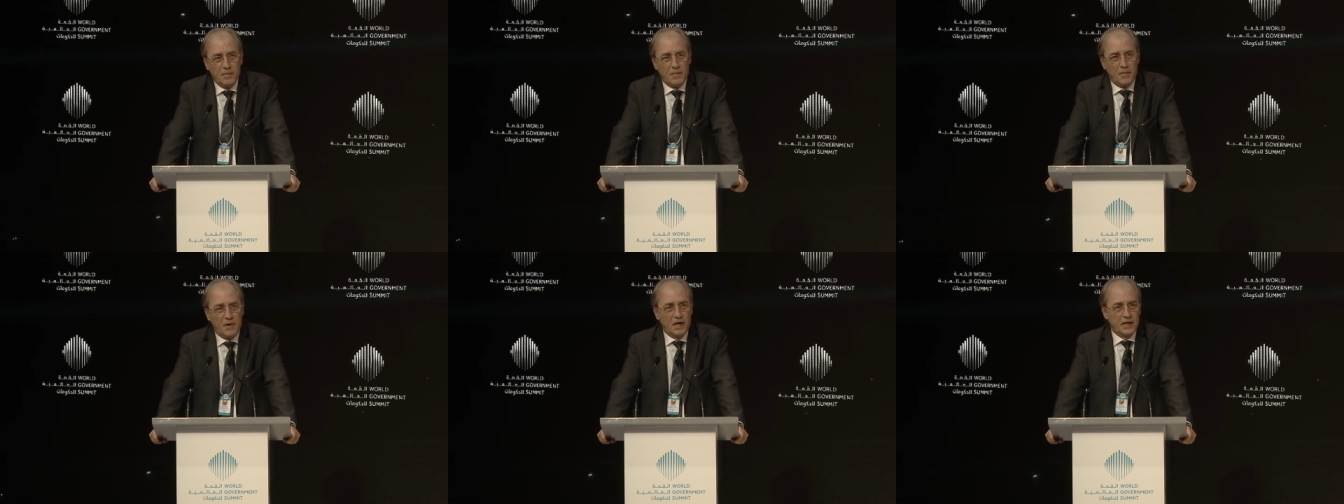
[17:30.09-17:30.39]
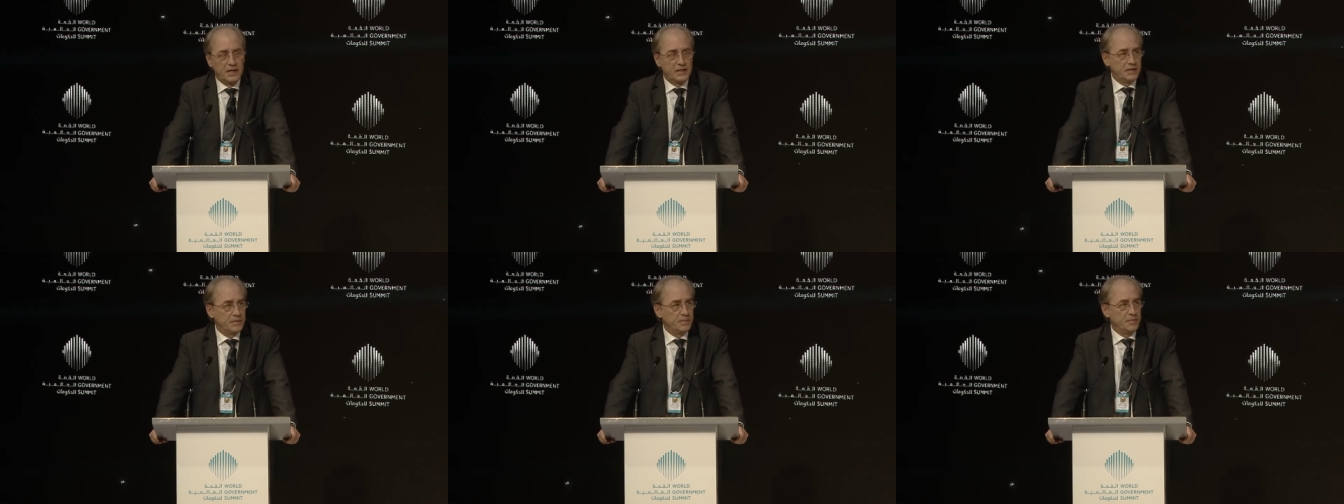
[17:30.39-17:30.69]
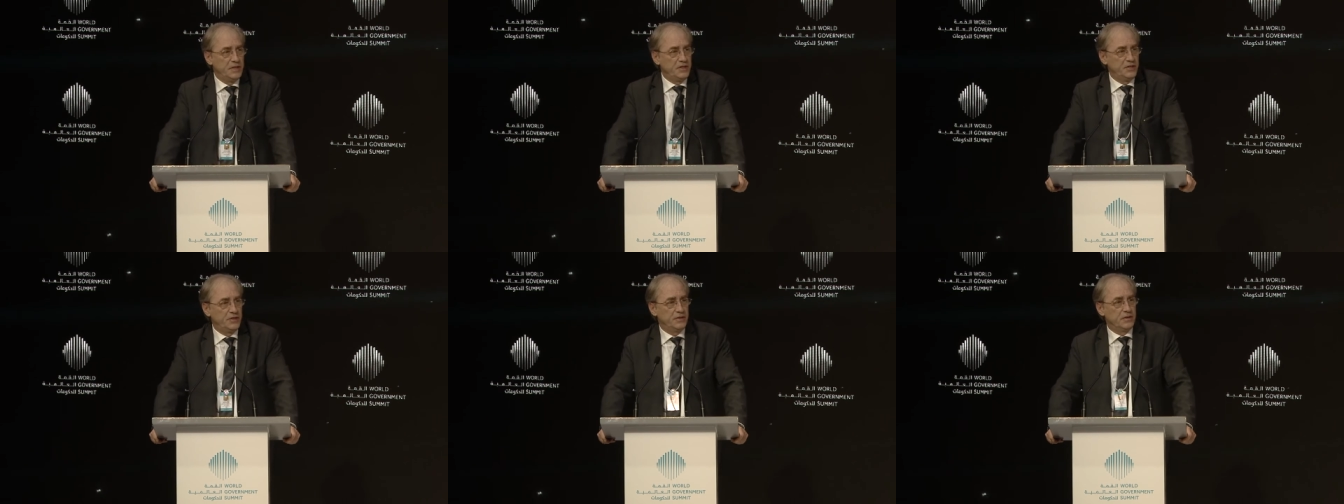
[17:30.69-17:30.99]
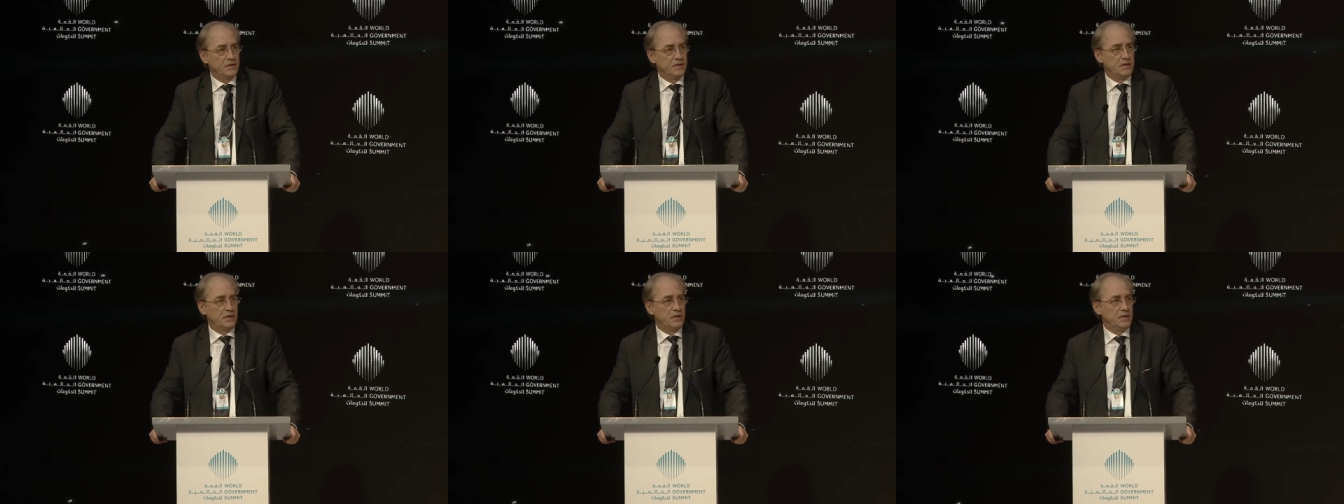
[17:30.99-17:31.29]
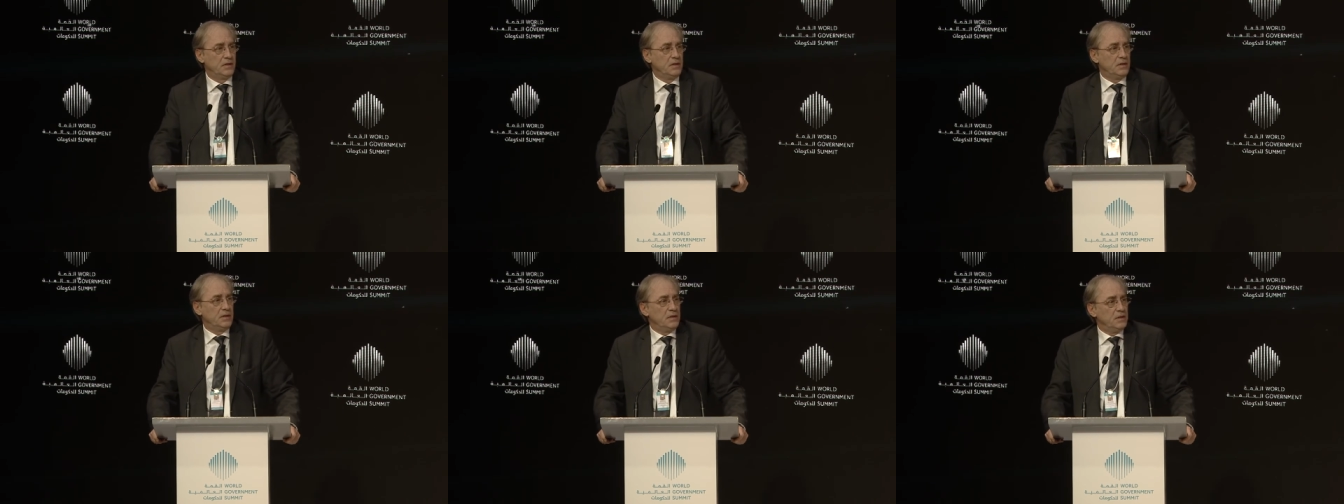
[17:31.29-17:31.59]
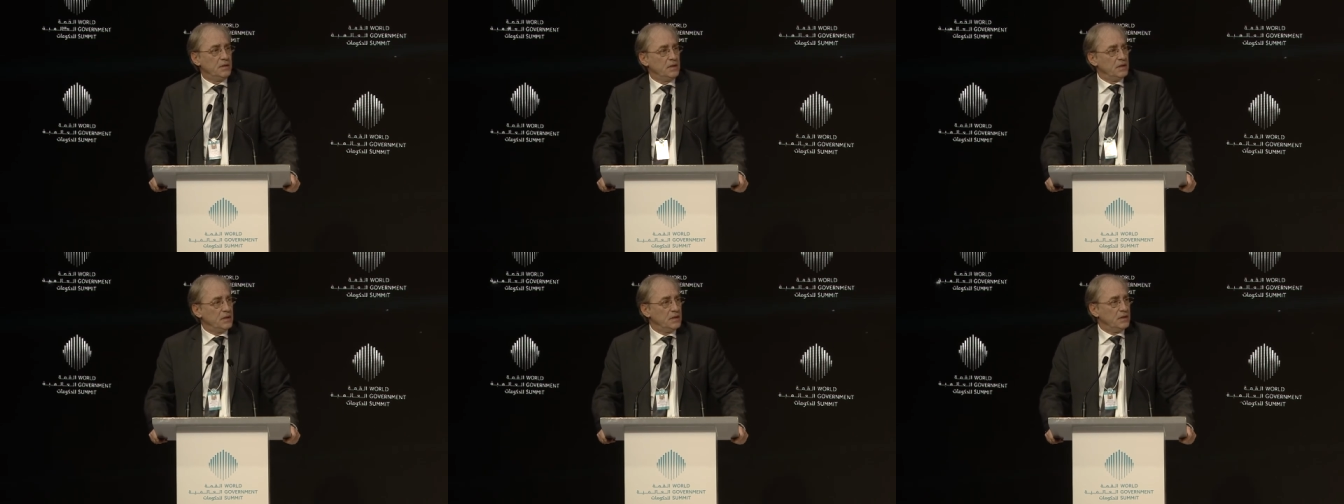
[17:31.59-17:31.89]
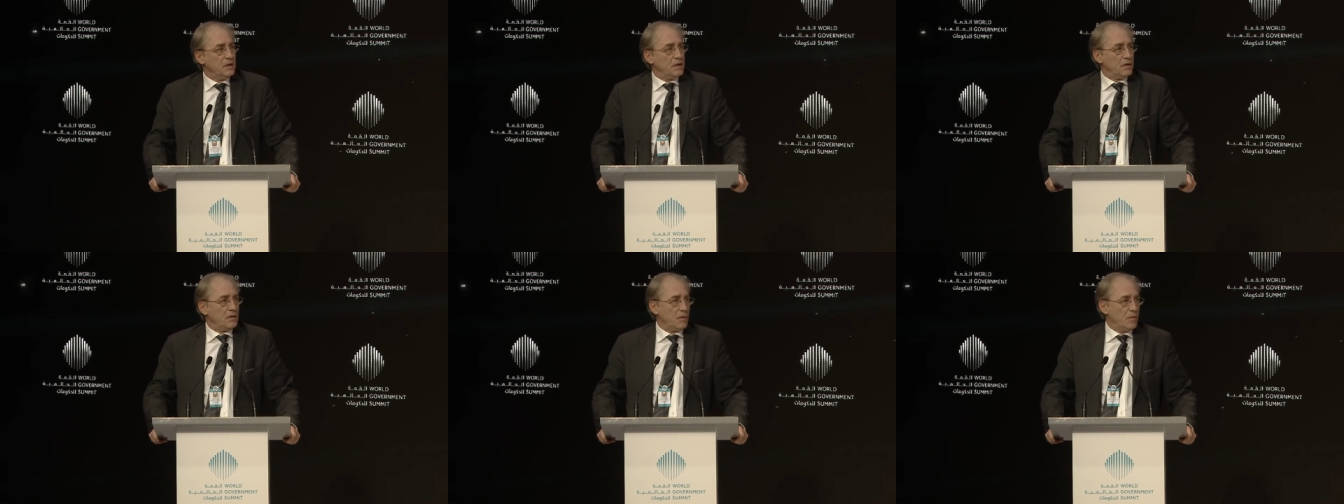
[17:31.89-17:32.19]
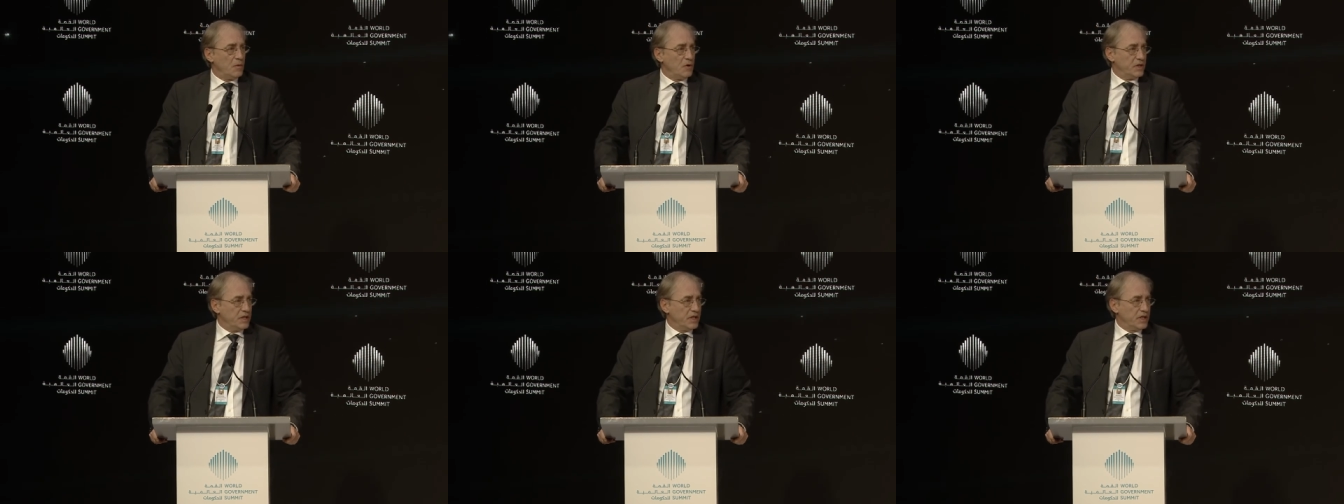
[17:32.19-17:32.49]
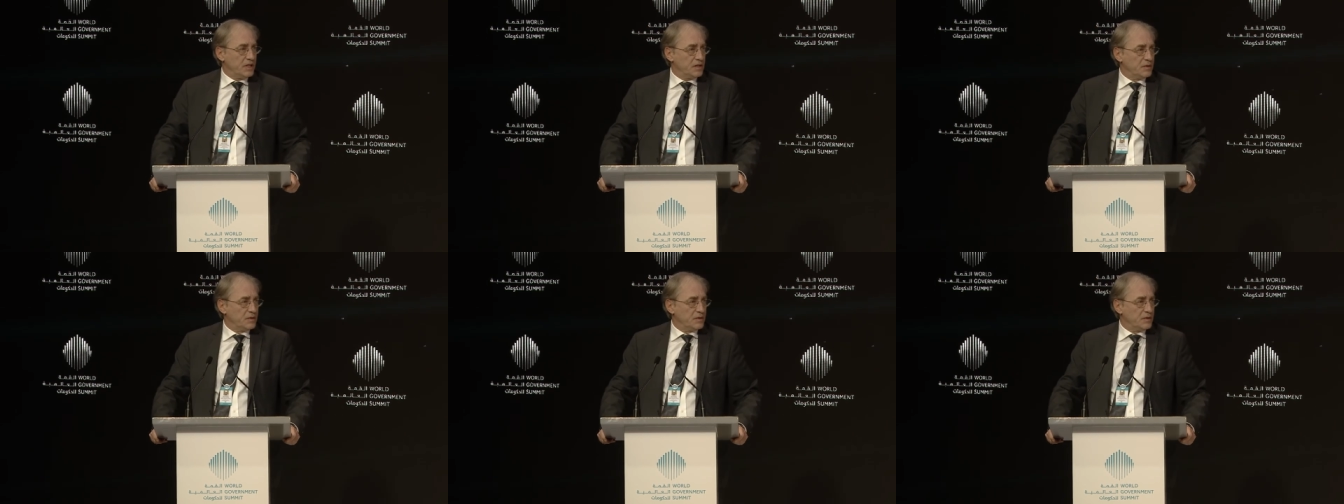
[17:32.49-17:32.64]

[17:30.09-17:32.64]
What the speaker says: Mars mission robotic